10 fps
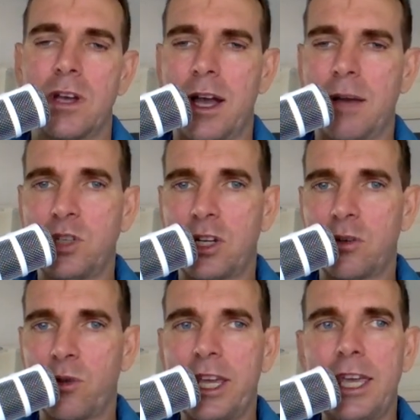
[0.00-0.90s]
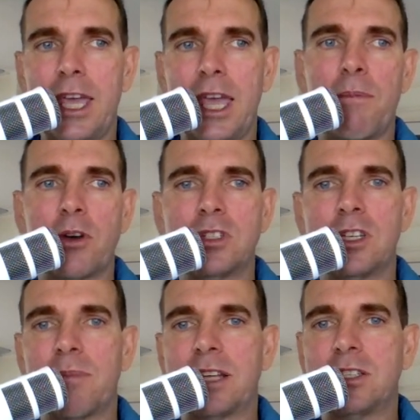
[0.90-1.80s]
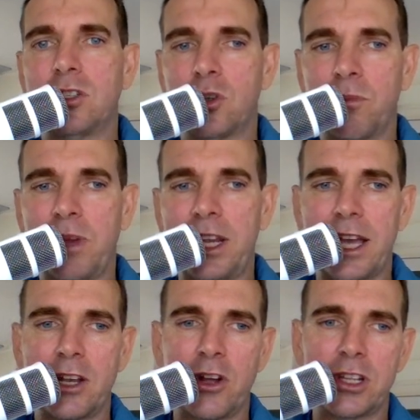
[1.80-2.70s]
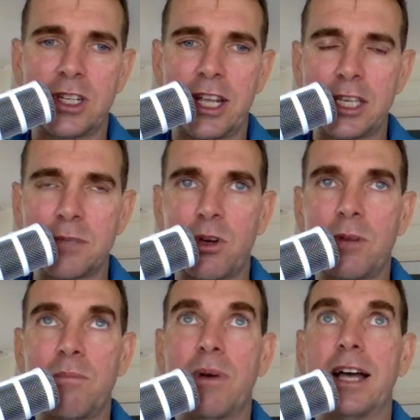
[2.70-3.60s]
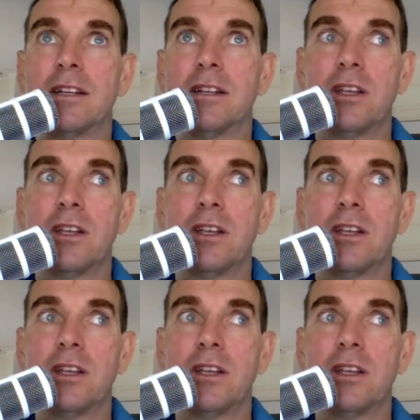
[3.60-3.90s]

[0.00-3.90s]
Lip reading: I'm generally here posting about digital media, not as an expert, but